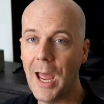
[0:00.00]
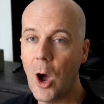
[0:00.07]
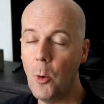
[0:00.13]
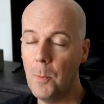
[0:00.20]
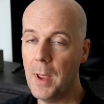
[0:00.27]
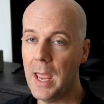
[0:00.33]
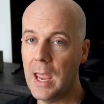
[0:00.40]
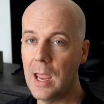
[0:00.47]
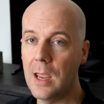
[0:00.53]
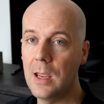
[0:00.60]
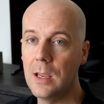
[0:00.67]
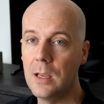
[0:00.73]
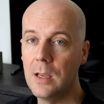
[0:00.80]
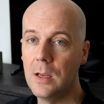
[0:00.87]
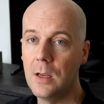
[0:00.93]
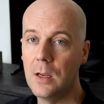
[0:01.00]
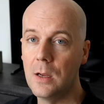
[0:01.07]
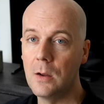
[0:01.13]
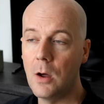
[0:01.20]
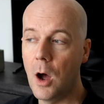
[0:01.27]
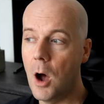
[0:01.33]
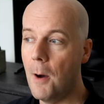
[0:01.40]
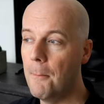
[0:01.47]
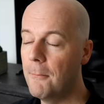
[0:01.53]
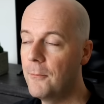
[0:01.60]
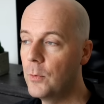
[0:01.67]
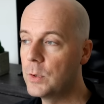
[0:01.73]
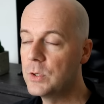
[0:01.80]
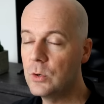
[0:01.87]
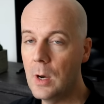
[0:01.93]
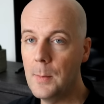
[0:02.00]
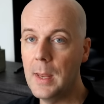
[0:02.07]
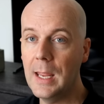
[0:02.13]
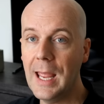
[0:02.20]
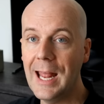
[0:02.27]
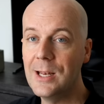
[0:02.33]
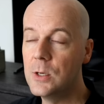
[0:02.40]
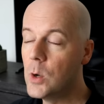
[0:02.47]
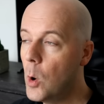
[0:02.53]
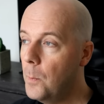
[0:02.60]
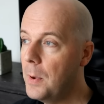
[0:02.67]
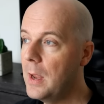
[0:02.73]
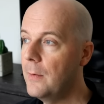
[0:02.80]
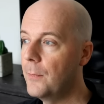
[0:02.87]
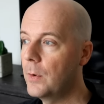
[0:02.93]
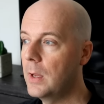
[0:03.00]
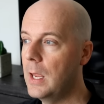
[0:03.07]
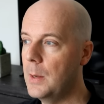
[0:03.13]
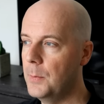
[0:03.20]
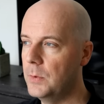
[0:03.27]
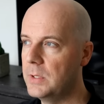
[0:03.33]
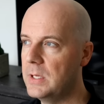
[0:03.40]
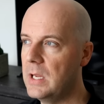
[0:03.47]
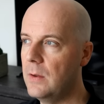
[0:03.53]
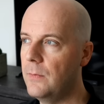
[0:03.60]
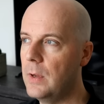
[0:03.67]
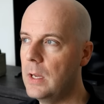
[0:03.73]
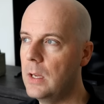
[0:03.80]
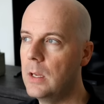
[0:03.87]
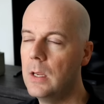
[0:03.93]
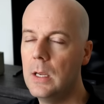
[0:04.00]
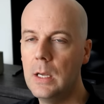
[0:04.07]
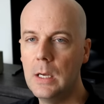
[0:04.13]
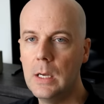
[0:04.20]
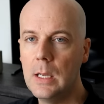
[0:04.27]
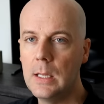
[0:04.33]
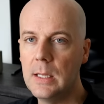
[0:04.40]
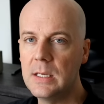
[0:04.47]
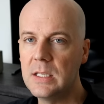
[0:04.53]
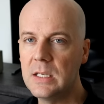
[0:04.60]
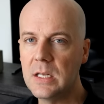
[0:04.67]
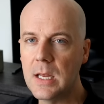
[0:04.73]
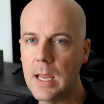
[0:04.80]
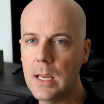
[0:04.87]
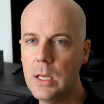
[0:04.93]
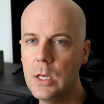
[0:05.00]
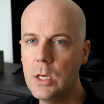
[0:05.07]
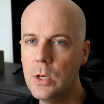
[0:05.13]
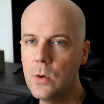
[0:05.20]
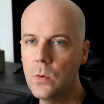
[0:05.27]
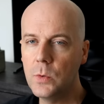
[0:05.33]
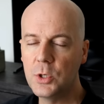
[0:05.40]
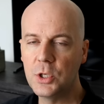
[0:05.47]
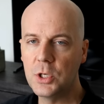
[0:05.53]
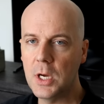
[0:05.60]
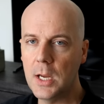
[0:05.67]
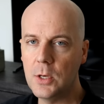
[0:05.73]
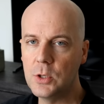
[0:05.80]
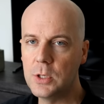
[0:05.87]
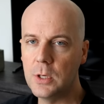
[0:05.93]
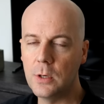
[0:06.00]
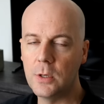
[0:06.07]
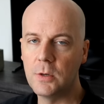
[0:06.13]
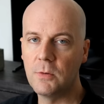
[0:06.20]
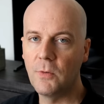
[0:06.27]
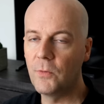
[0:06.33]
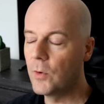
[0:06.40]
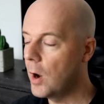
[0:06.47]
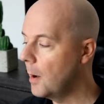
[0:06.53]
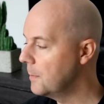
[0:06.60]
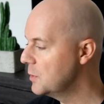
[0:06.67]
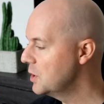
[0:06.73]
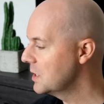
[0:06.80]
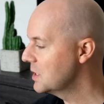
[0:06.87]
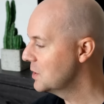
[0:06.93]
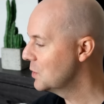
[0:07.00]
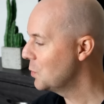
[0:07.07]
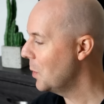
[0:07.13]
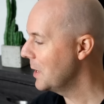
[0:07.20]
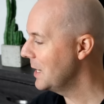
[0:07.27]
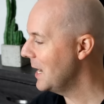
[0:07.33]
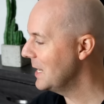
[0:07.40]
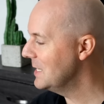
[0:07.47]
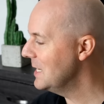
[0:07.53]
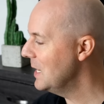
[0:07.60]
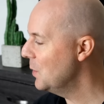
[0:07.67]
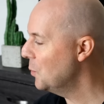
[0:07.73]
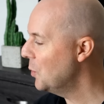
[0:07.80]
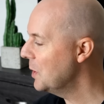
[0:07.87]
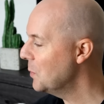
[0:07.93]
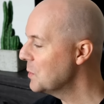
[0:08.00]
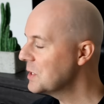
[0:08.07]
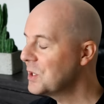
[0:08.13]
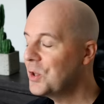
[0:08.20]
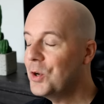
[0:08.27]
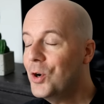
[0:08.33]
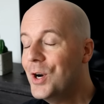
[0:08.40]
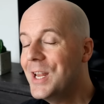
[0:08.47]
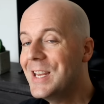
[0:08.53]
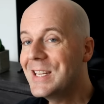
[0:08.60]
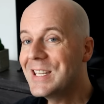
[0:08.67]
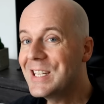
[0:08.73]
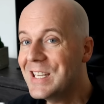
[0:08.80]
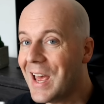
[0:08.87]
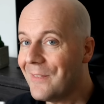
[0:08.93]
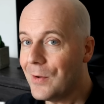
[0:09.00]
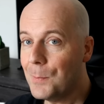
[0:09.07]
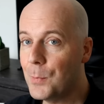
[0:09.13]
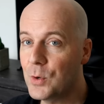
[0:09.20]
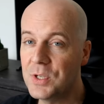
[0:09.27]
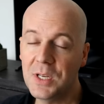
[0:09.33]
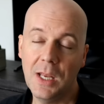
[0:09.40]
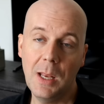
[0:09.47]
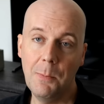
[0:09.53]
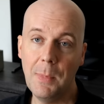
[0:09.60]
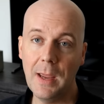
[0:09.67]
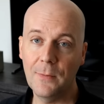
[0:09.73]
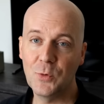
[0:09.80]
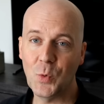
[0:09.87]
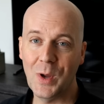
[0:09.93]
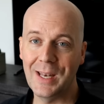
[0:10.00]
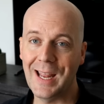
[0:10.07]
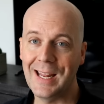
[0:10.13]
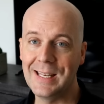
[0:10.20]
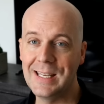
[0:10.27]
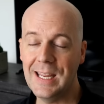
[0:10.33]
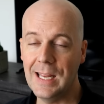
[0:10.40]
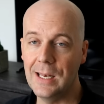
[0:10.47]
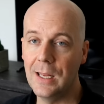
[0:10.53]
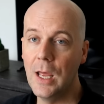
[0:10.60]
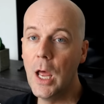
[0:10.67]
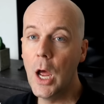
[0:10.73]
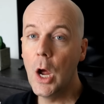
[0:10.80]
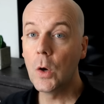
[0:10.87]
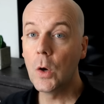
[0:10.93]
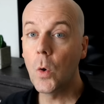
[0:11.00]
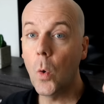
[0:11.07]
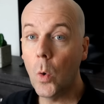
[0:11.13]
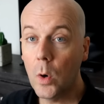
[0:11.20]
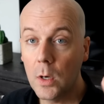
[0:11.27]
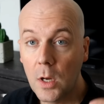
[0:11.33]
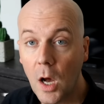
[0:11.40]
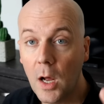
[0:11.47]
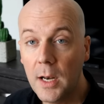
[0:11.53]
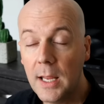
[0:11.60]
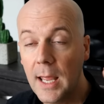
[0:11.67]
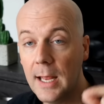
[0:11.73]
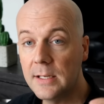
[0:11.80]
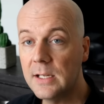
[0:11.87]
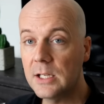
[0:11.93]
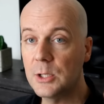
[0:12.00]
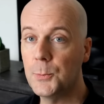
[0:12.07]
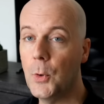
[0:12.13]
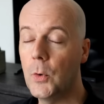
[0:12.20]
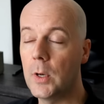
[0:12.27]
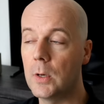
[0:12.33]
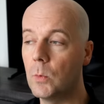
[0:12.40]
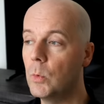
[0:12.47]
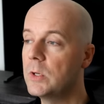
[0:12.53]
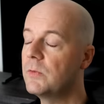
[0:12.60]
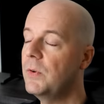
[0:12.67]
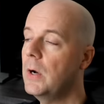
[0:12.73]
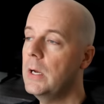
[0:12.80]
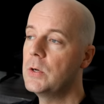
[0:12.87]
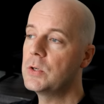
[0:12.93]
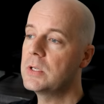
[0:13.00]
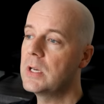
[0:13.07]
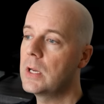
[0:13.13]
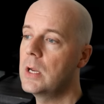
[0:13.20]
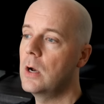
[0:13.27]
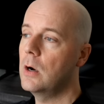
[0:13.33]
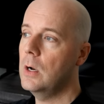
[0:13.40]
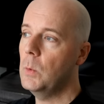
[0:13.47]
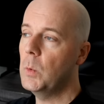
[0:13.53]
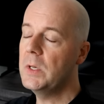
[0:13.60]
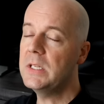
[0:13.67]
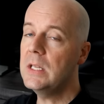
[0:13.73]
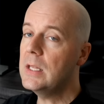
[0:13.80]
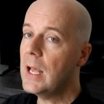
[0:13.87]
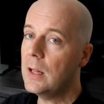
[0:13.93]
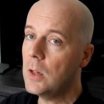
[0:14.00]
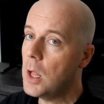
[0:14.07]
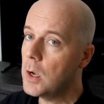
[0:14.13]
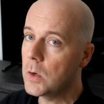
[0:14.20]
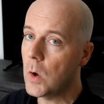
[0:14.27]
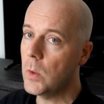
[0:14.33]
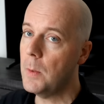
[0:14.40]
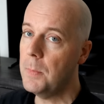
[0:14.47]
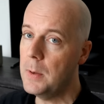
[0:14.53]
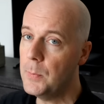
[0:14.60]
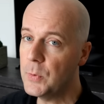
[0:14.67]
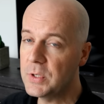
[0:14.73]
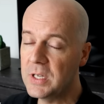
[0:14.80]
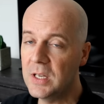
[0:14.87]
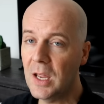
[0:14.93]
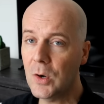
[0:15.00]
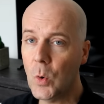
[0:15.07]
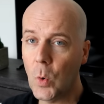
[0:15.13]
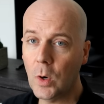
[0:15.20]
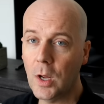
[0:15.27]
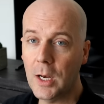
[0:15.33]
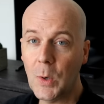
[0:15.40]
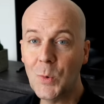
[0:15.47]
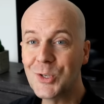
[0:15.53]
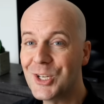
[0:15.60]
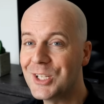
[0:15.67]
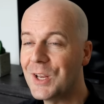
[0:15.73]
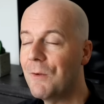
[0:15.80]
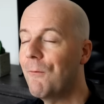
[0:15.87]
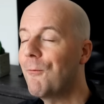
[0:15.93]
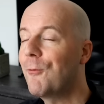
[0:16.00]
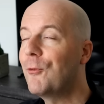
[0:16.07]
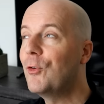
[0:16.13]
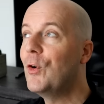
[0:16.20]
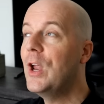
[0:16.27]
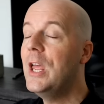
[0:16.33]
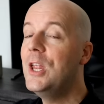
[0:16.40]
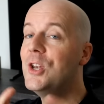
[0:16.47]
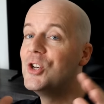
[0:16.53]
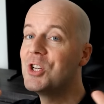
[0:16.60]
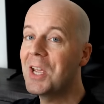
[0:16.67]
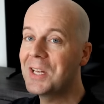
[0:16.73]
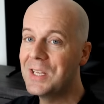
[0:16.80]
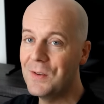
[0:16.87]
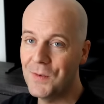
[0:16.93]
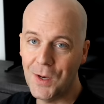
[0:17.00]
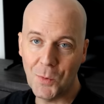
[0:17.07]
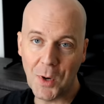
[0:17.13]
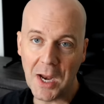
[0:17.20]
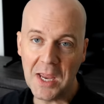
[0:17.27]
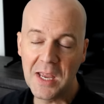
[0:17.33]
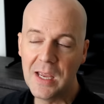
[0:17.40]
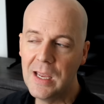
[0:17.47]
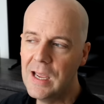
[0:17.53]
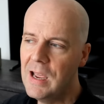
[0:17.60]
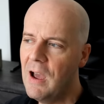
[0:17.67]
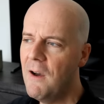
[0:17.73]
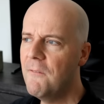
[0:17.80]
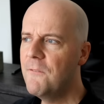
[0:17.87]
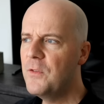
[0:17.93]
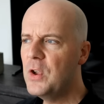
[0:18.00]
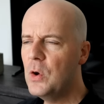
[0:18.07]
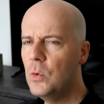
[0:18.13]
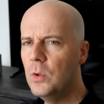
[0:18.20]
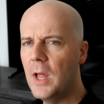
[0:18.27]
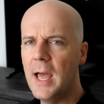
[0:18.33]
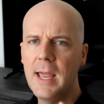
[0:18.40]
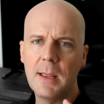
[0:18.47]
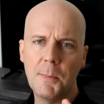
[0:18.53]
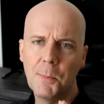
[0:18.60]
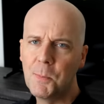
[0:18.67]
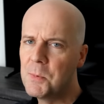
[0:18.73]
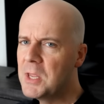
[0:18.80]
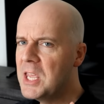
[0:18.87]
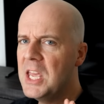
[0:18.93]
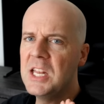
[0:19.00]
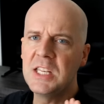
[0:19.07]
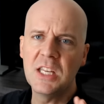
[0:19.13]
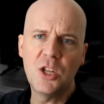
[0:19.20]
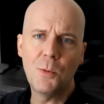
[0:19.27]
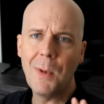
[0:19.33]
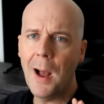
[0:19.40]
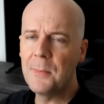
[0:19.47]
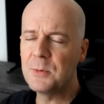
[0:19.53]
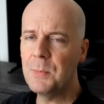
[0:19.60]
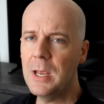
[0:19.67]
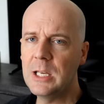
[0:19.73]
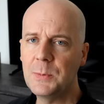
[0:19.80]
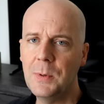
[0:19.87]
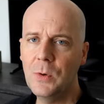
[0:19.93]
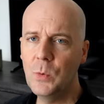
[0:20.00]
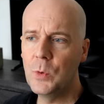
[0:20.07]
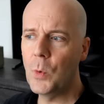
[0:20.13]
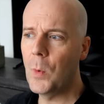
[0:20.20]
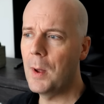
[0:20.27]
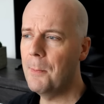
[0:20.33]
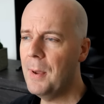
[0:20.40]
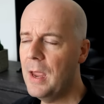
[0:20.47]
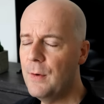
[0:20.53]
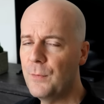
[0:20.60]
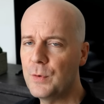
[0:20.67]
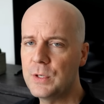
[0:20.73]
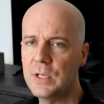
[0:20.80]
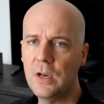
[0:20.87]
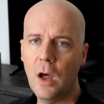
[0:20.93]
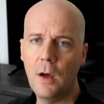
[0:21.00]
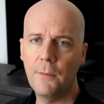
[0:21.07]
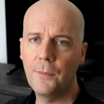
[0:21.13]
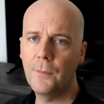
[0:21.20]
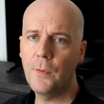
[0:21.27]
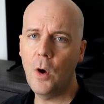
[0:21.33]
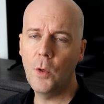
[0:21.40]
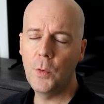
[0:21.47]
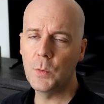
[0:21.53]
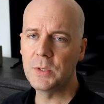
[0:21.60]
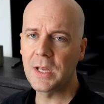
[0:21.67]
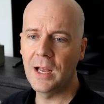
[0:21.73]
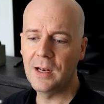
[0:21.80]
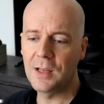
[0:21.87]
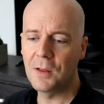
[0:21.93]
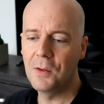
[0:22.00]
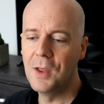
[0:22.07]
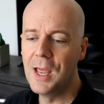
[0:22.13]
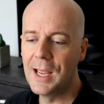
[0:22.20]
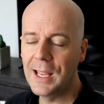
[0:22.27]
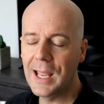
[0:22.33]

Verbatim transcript: them now pay um, for streaming and don't pay for cable TV. This is a huge change here from just 2019 when it was 37% in May of 2019. Cord cutting has exploded. What's very interesting here, it wasn't that long ago that people said that cord cutting was just a fringe activity, right? Few like kids in their mom's basement who don't want to pay for stuff, all those kind of